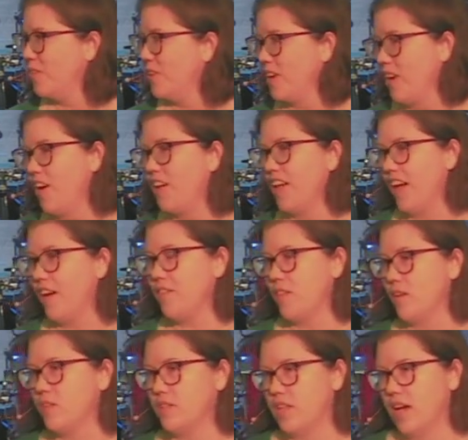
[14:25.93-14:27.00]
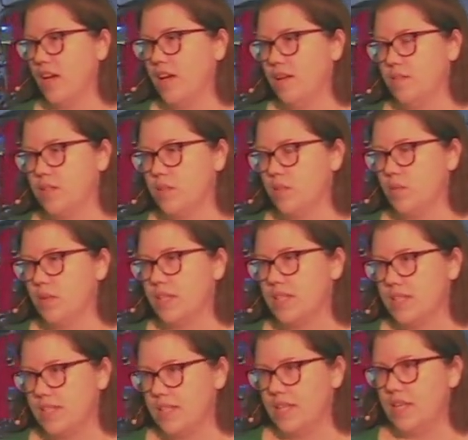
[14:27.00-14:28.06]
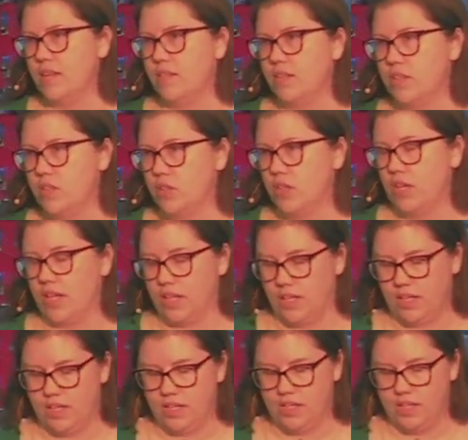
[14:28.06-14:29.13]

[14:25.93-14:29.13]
We all have those times when we deceive and trick.